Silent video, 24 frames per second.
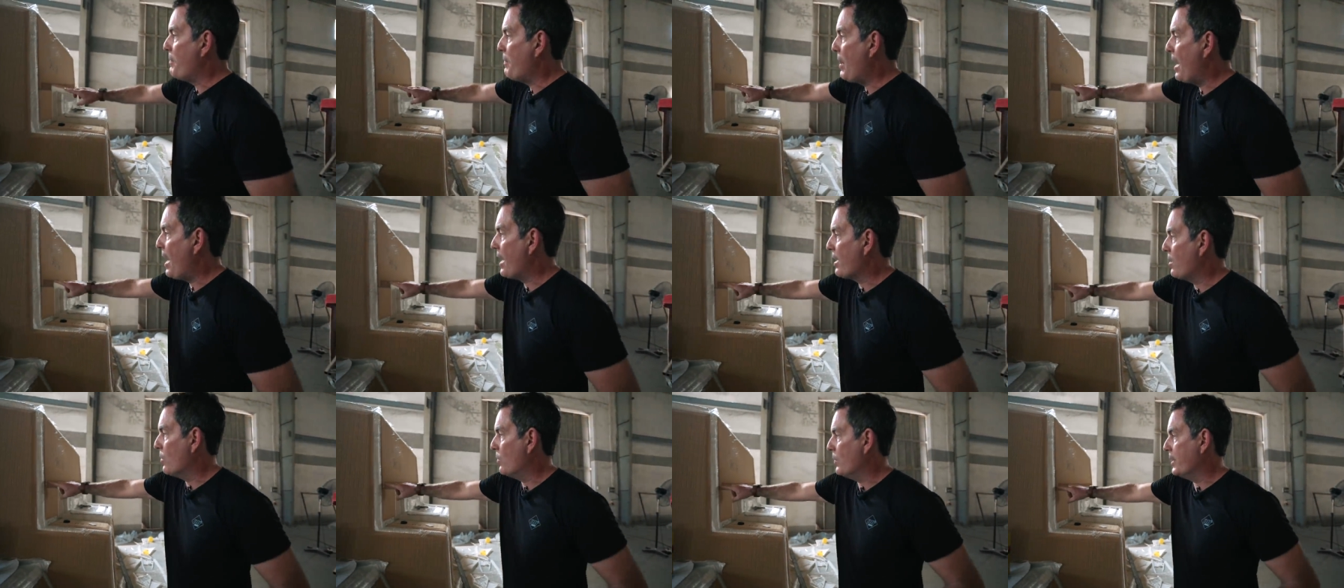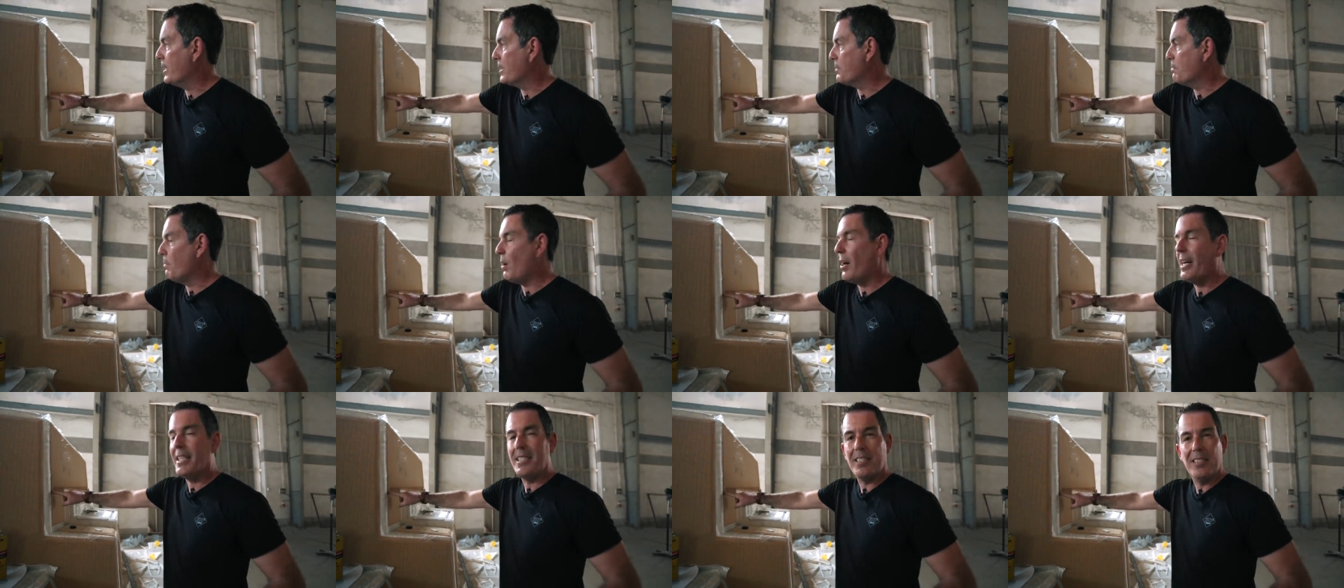panel is
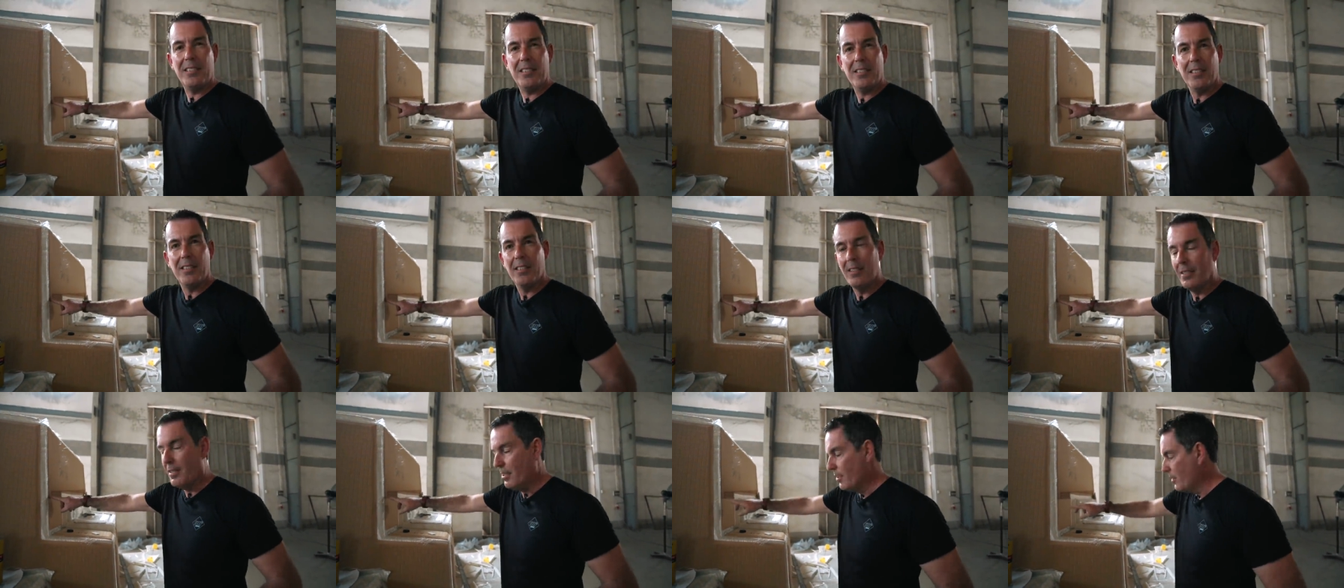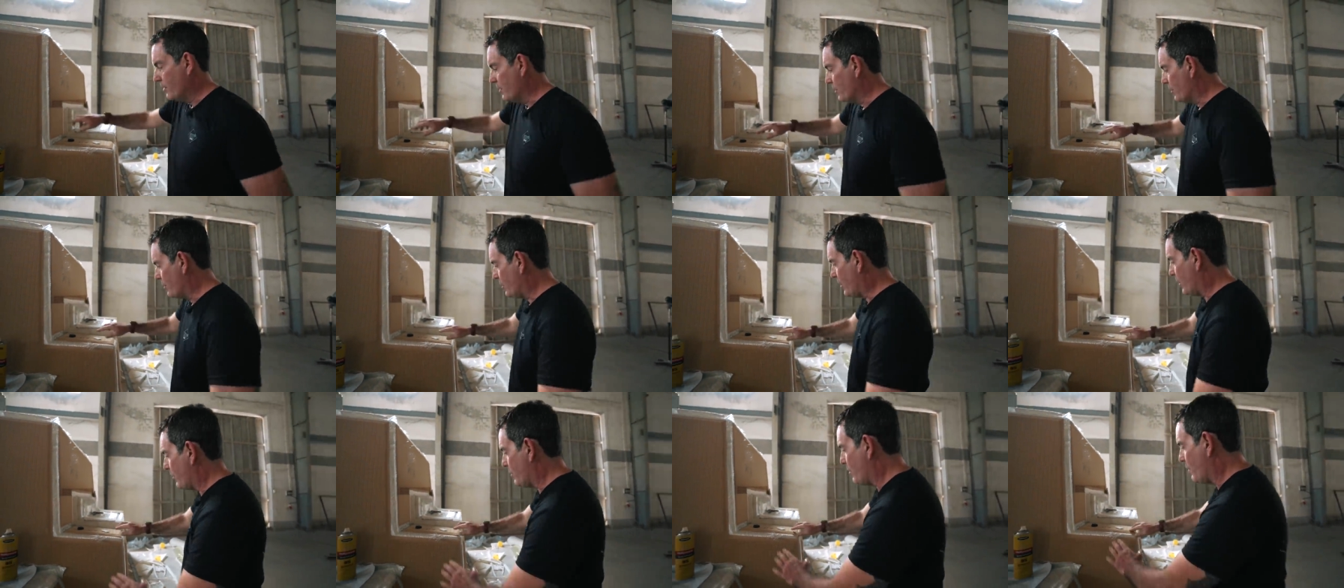mitered.
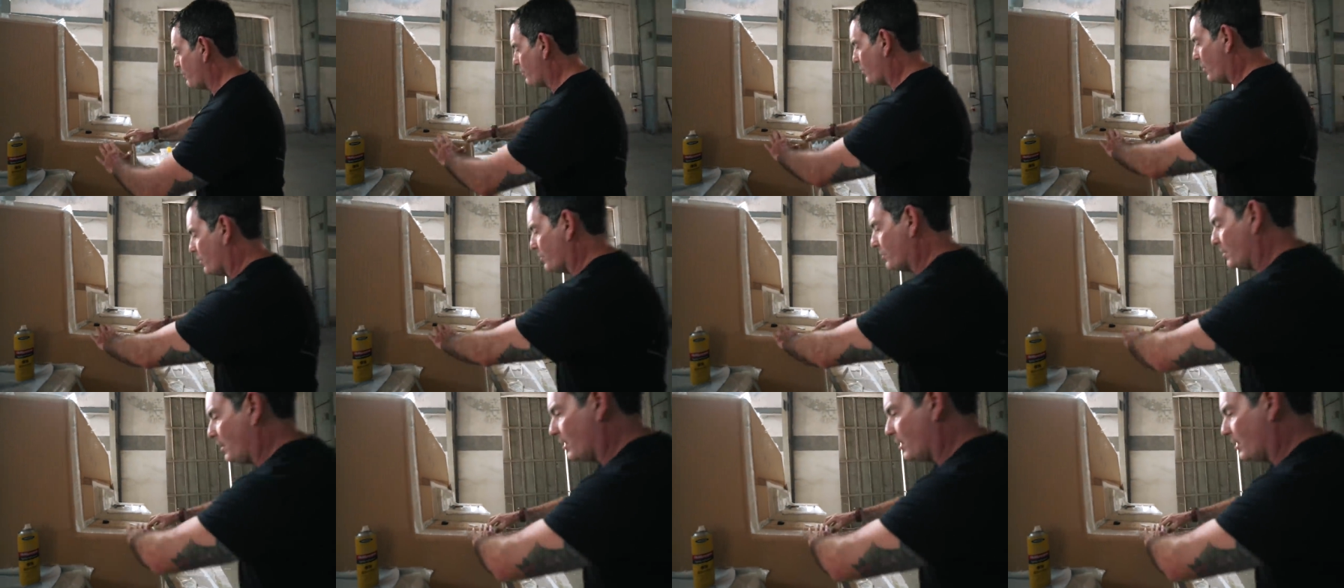Yeah. So you've got